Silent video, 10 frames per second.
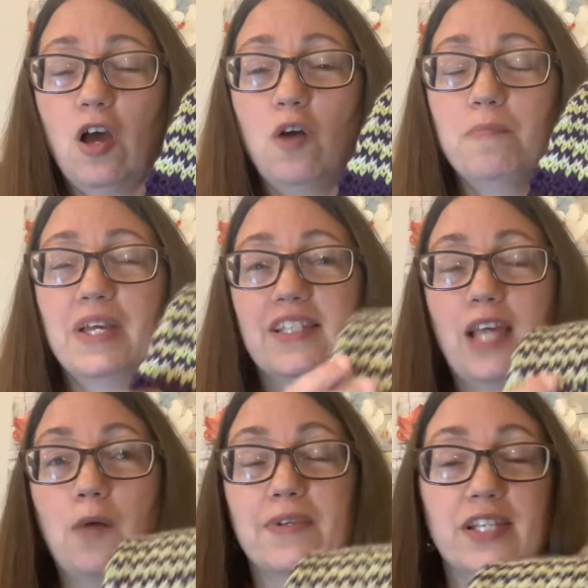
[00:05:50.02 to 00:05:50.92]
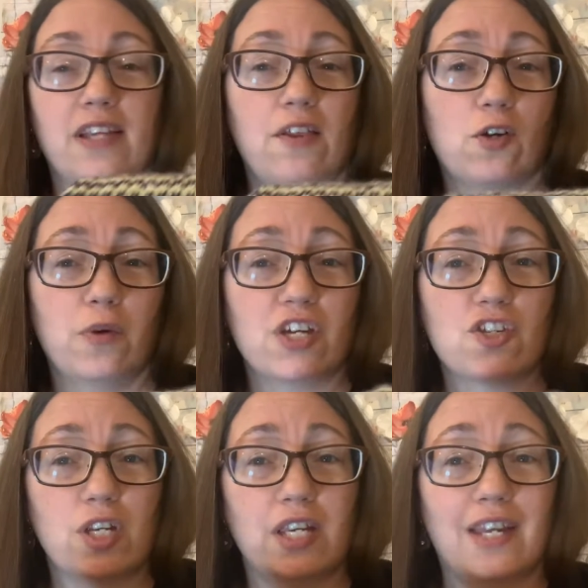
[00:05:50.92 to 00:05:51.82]
because that was another
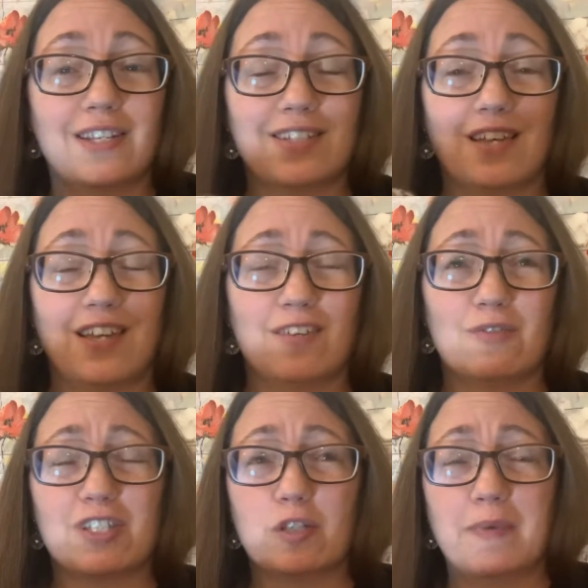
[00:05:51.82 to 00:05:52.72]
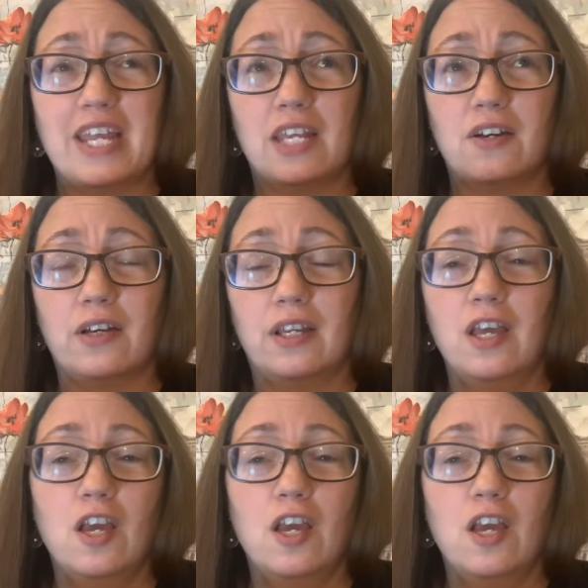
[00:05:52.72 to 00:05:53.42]
question I was debating on.